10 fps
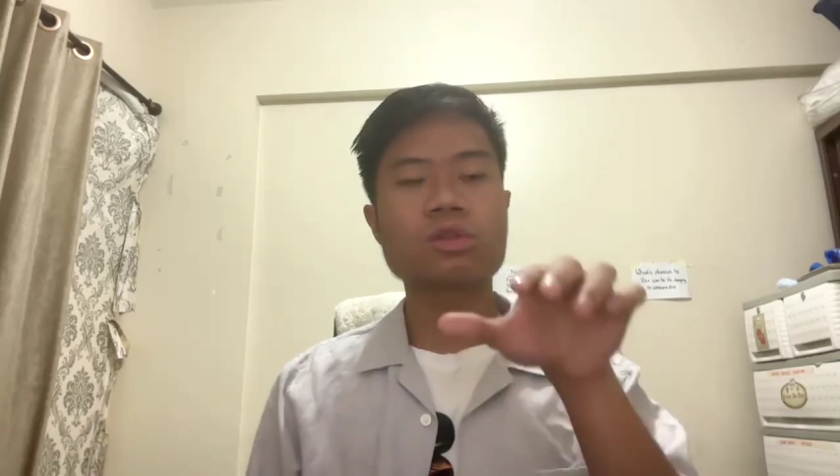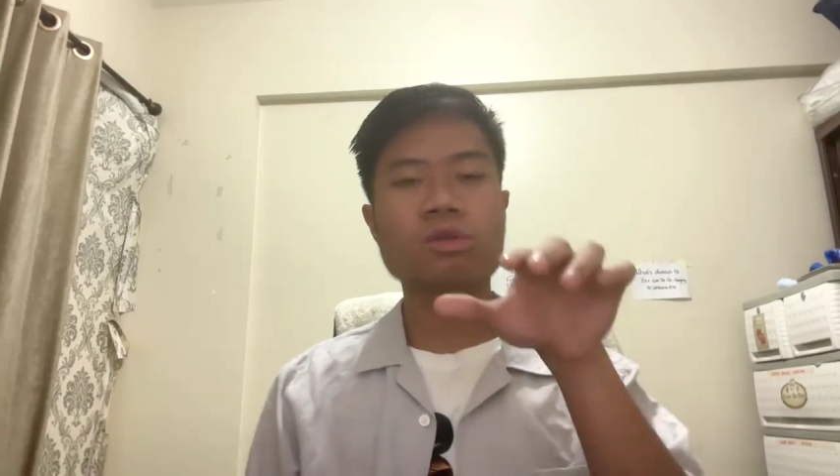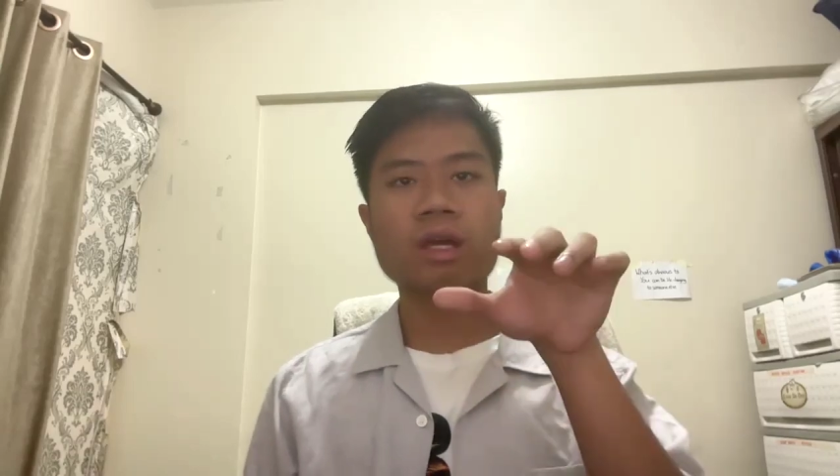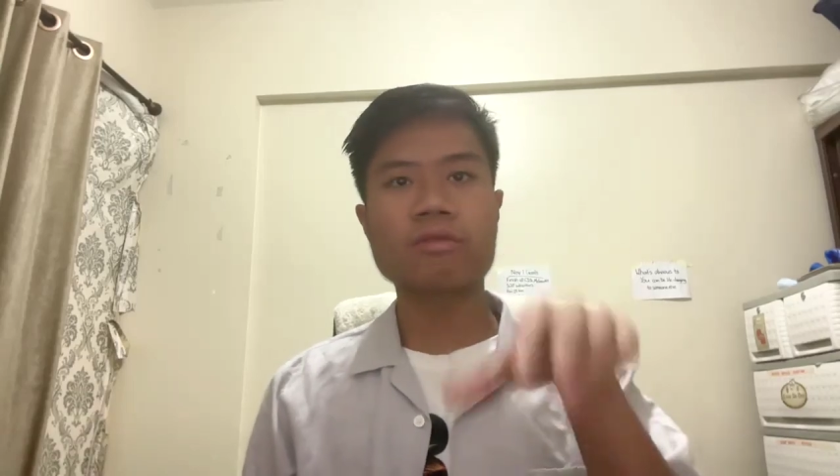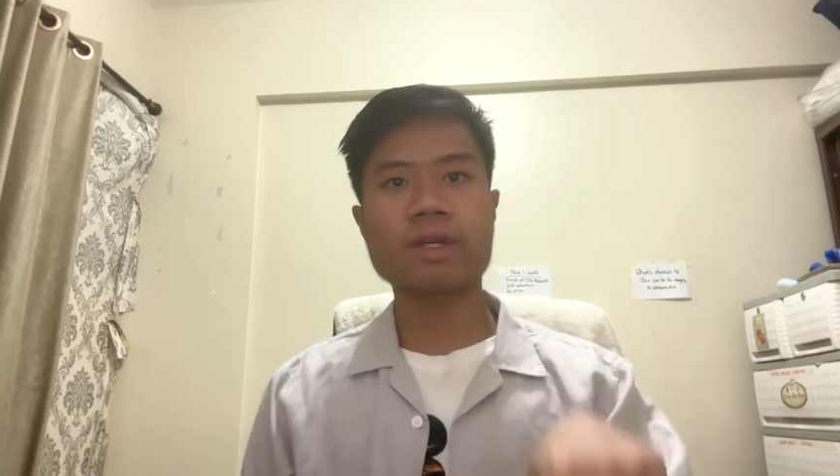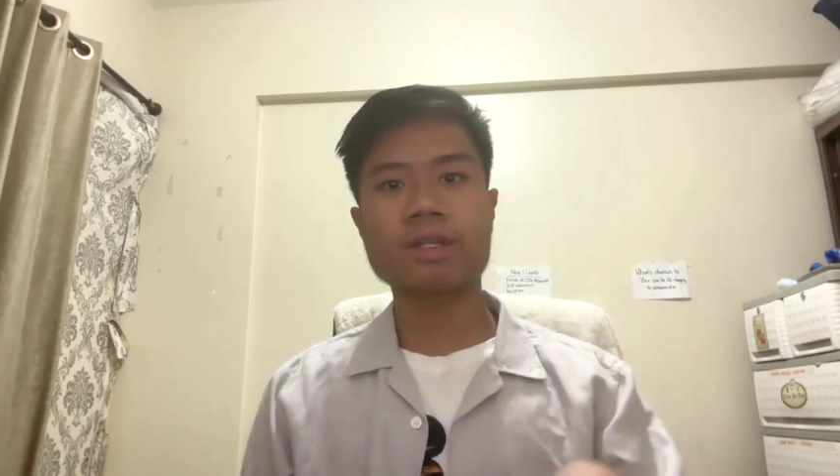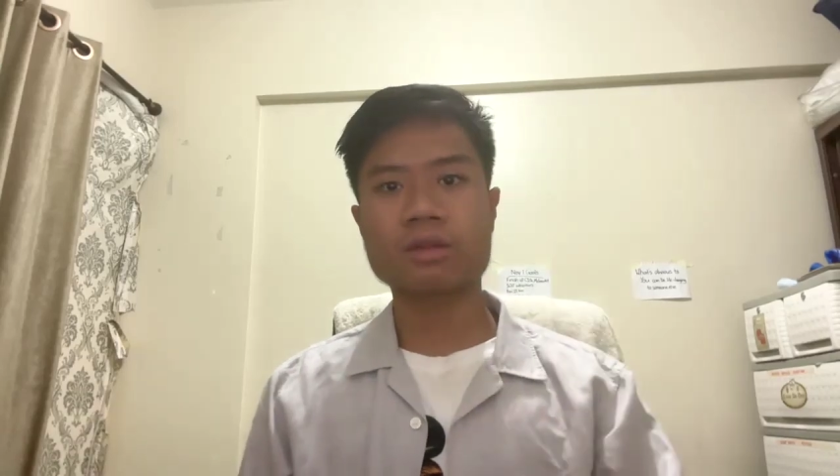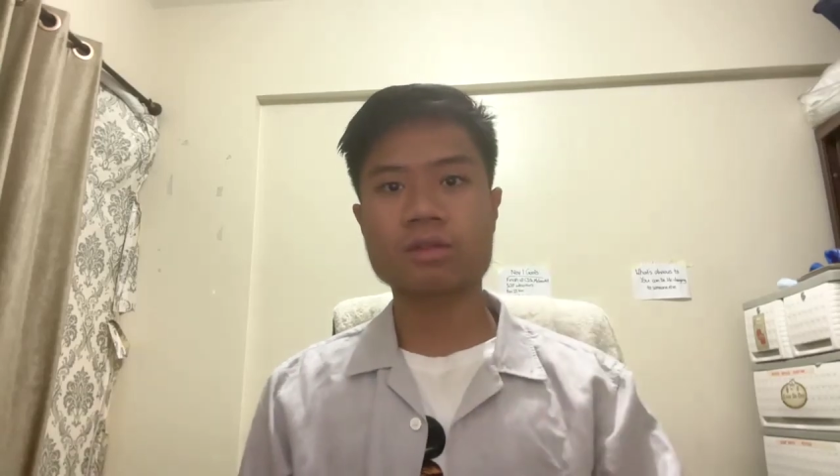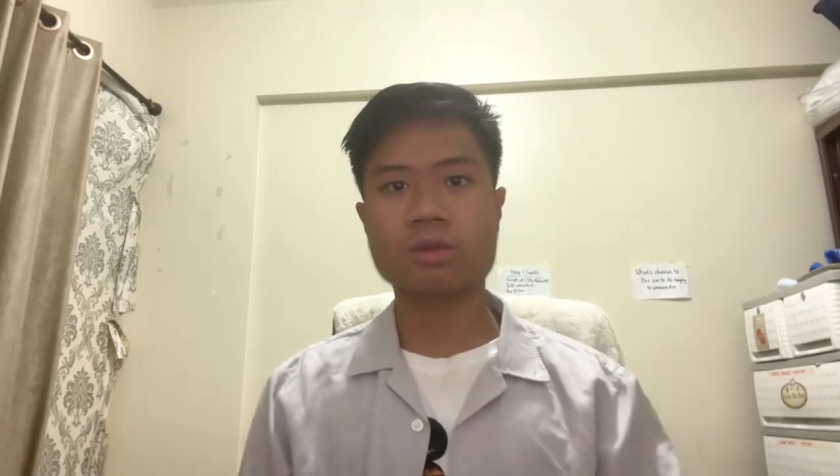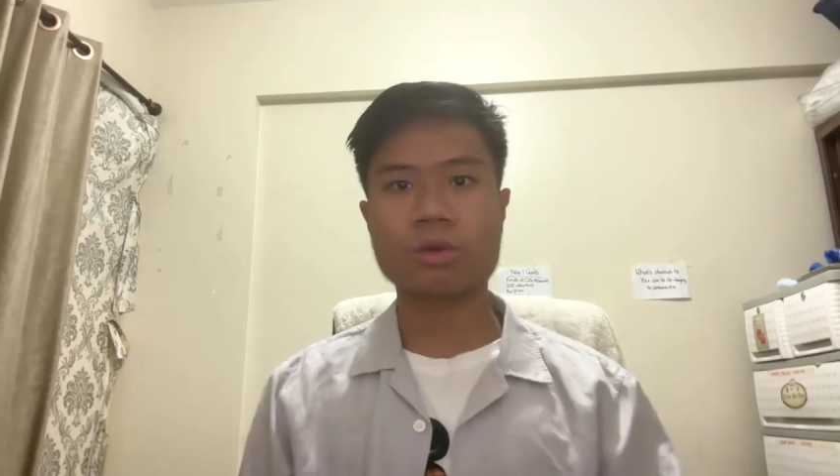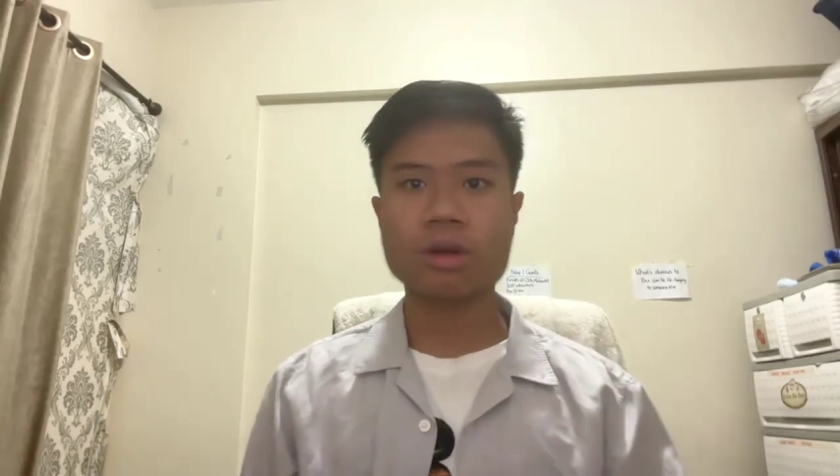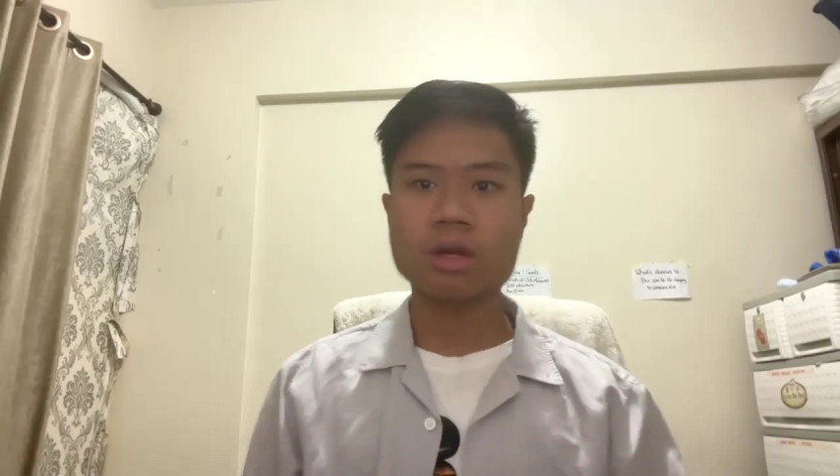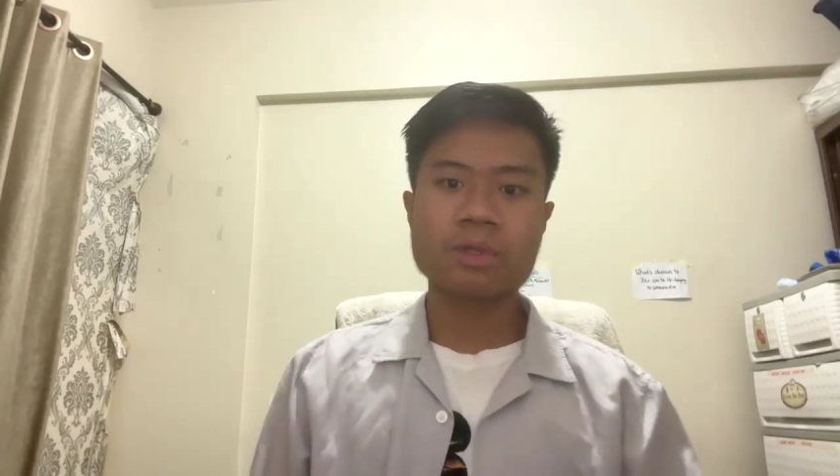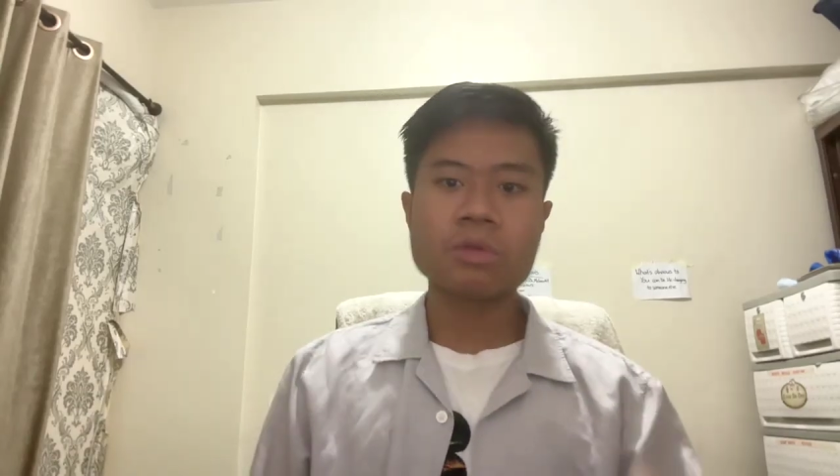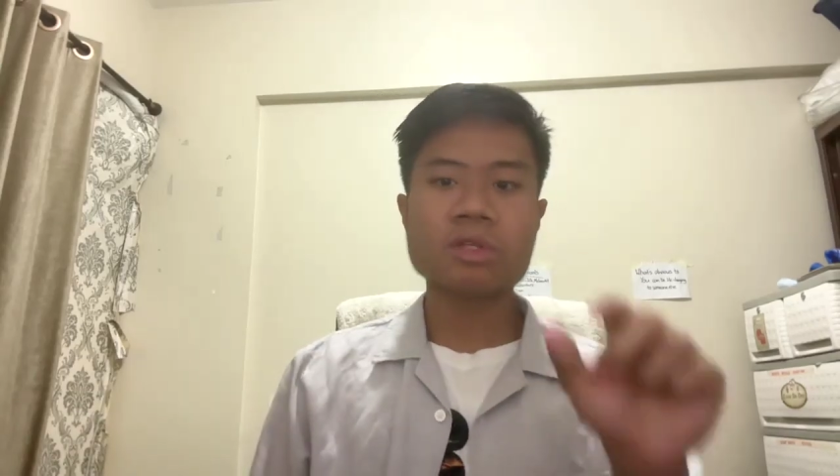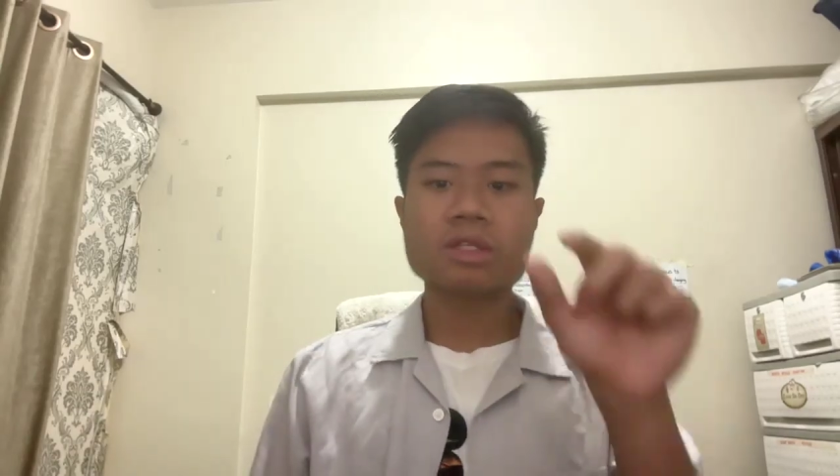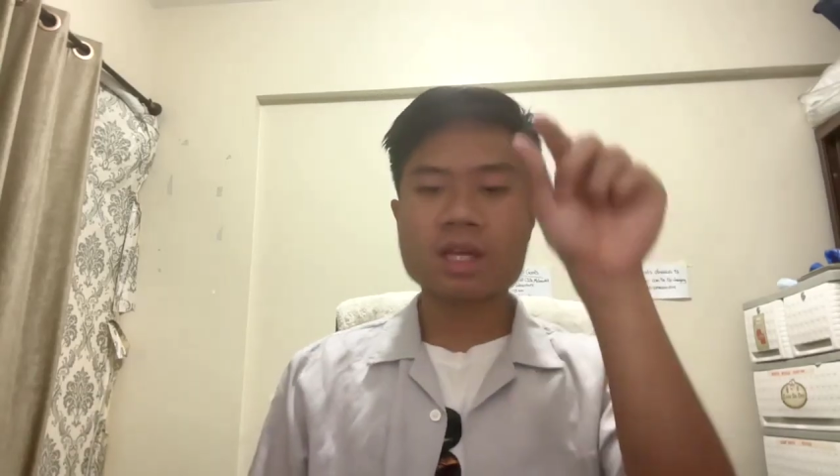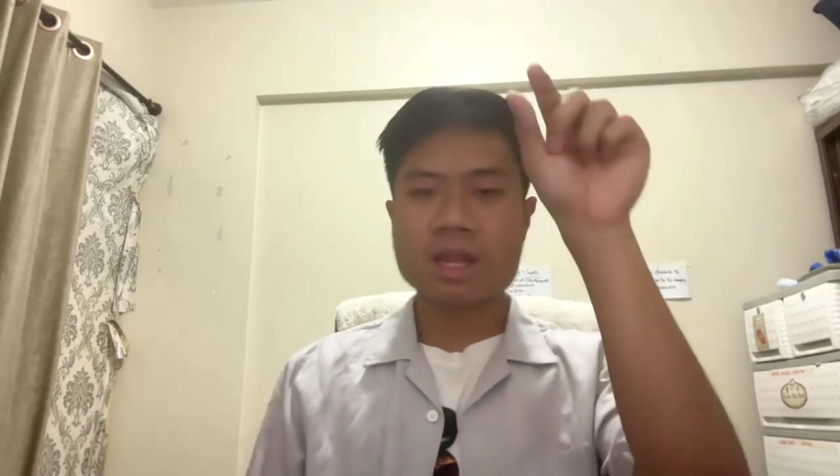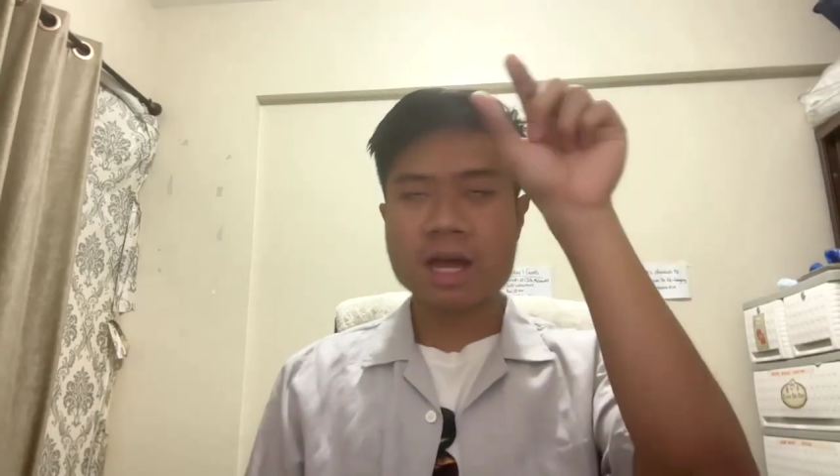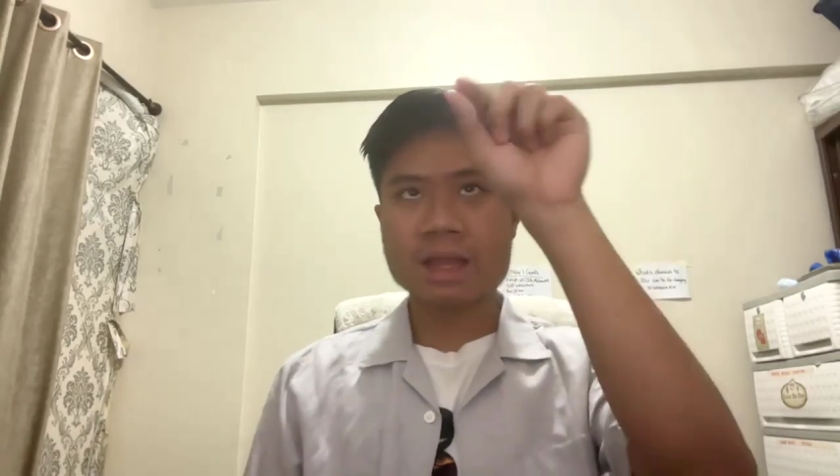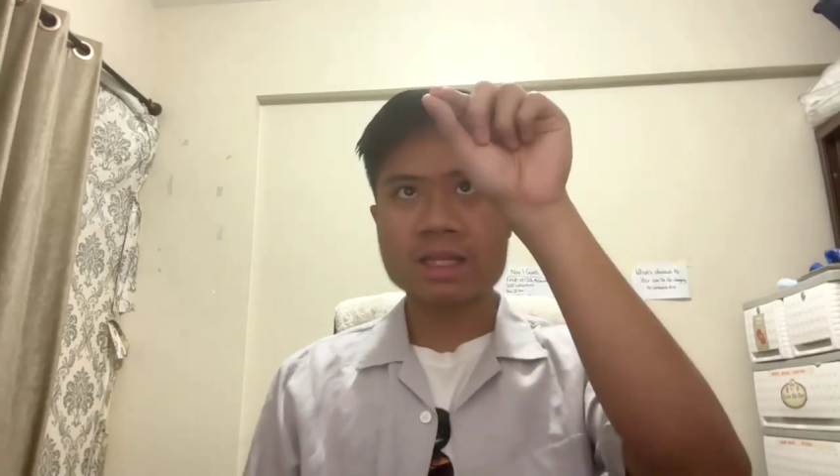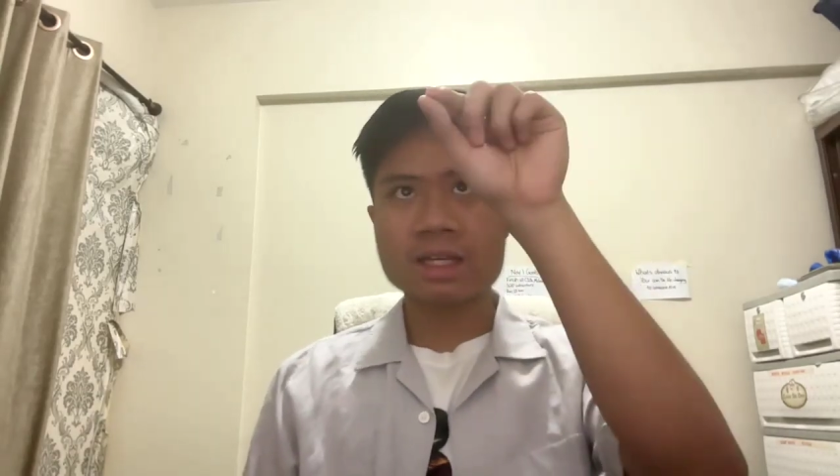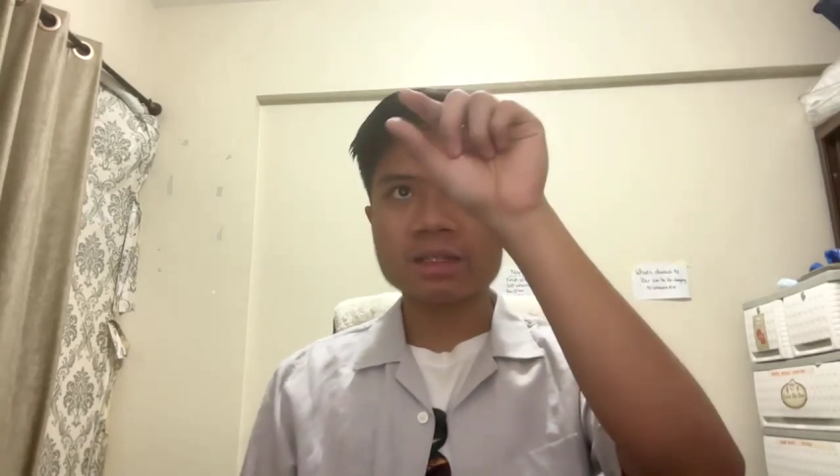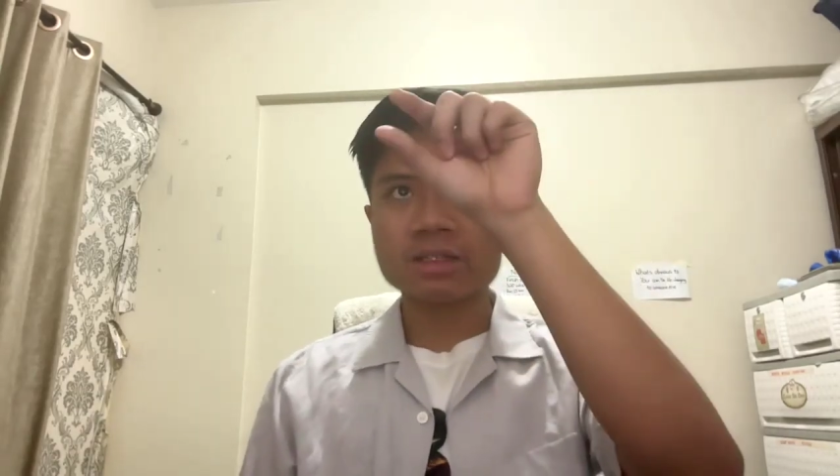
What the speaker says: to a retail store, you will see that